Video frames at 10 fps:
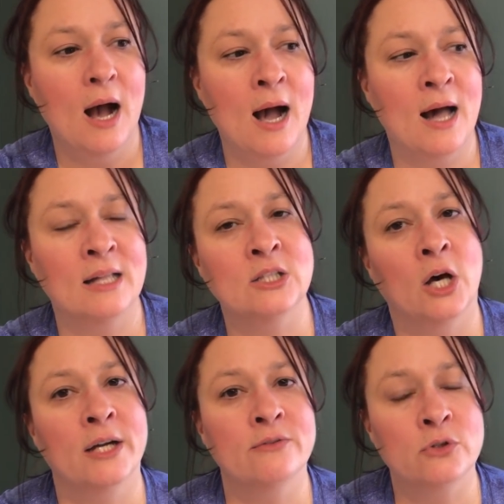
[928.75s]
Uh, a
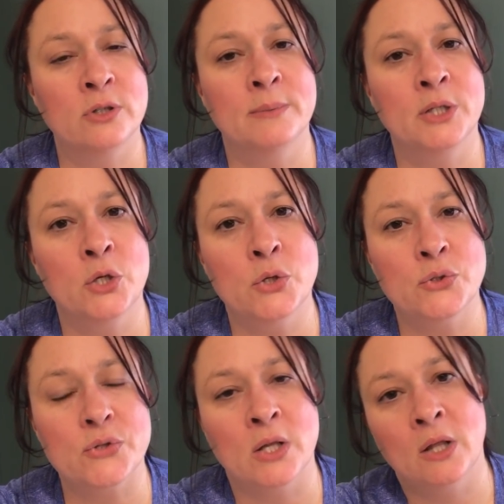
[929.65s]
lot of
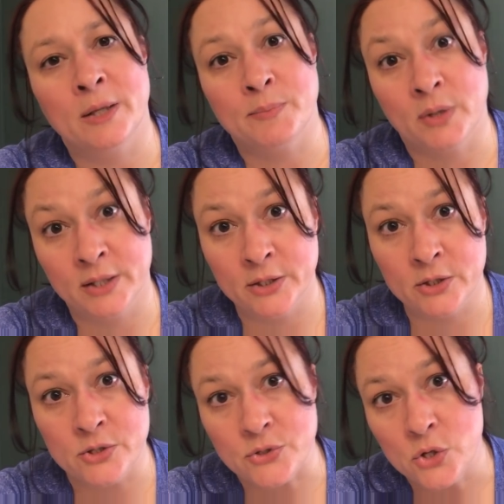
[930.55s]
criminals, a lot of
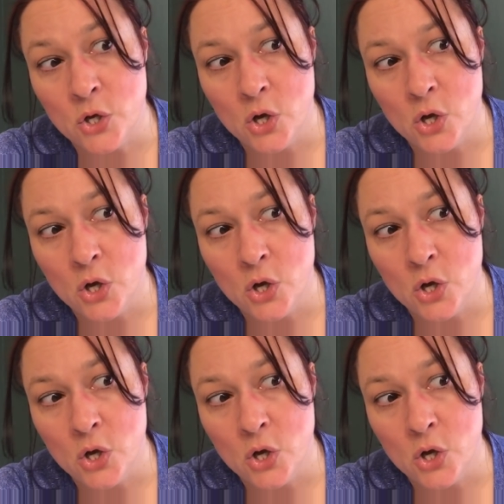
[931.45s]
predators,